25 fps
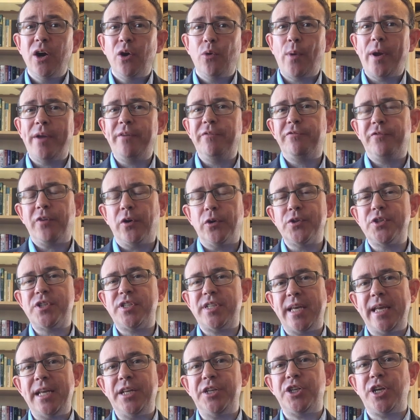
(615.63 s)
when false
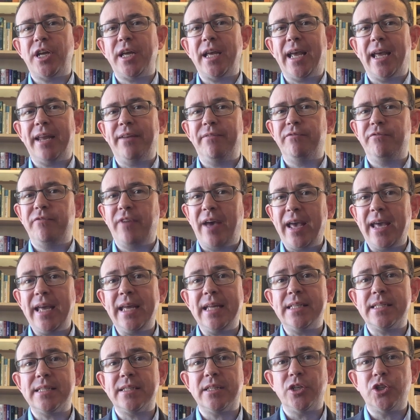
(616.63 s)
teaching
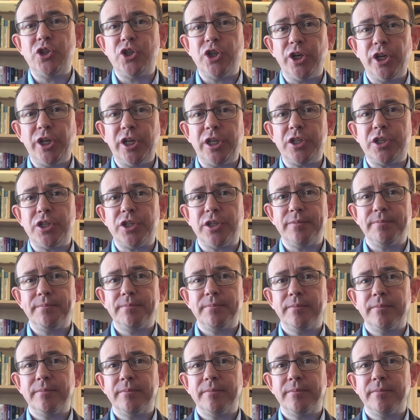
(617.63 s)
invades the church?